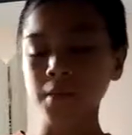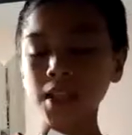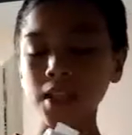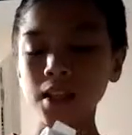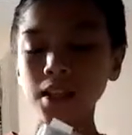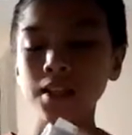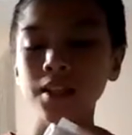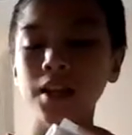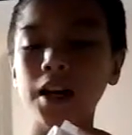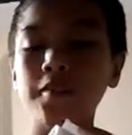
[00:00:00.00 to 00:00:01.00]
I have
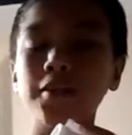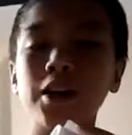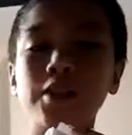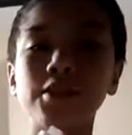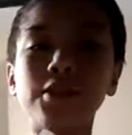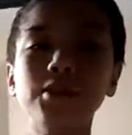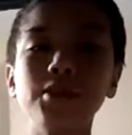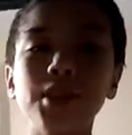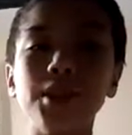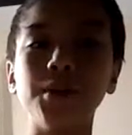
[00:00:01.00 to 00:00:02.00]
Natu, who is
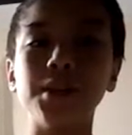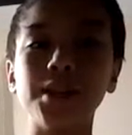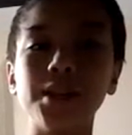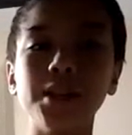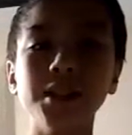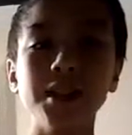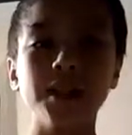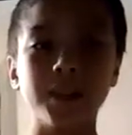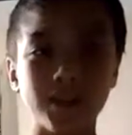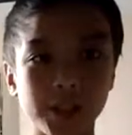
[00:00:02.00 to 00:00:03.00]
a Psychic
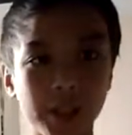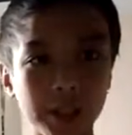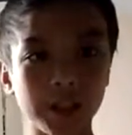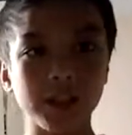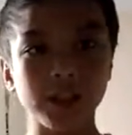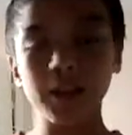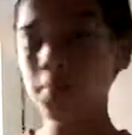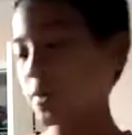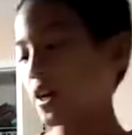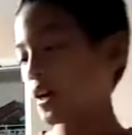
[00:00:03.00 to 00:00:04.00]
type, and
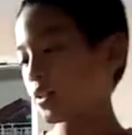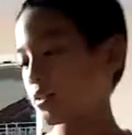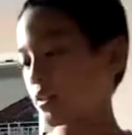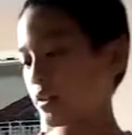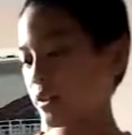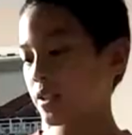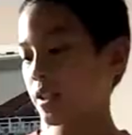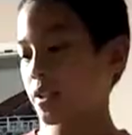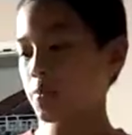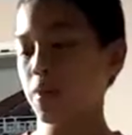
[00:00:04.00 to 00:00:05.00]
he has Peck,
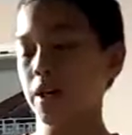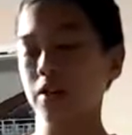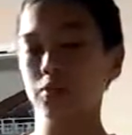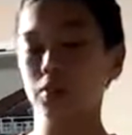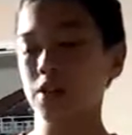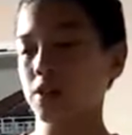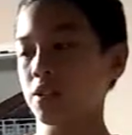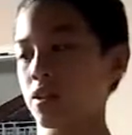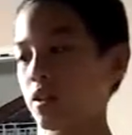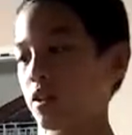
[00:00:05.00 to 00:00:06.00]
which is
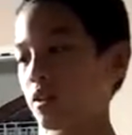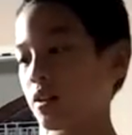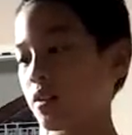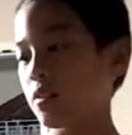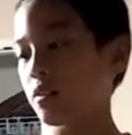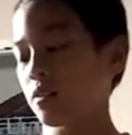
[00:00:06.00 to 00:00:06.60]
the